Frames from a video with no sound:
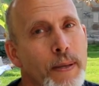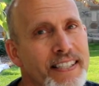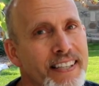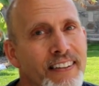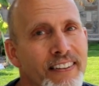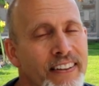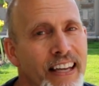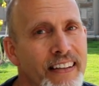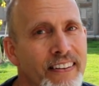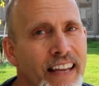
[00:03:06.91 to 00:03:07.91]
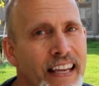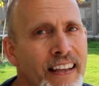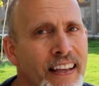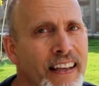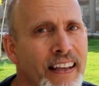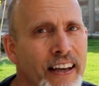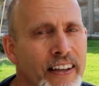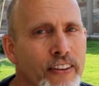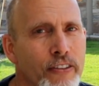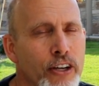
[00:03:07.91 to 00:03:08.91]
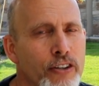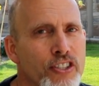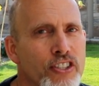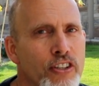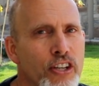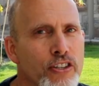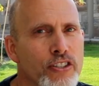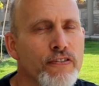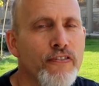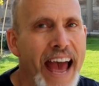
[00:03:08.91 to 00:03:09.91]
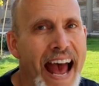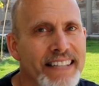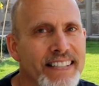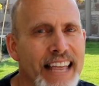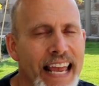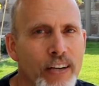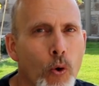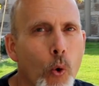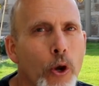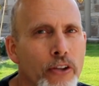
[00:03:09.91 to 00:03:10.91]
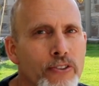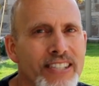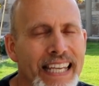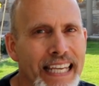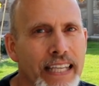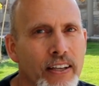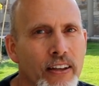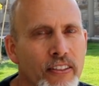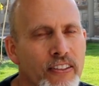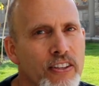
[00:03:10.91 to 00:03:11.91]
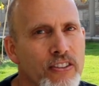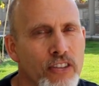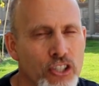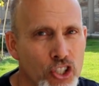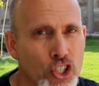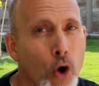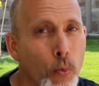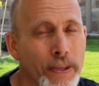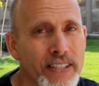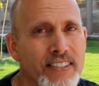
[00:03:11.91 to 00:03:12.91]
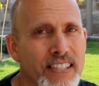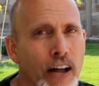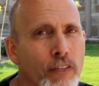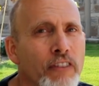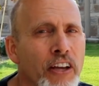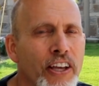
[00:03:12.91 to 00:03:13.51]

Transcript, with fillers: Basically, they, they Uh, there's, there's fats and oils in the, the soap itself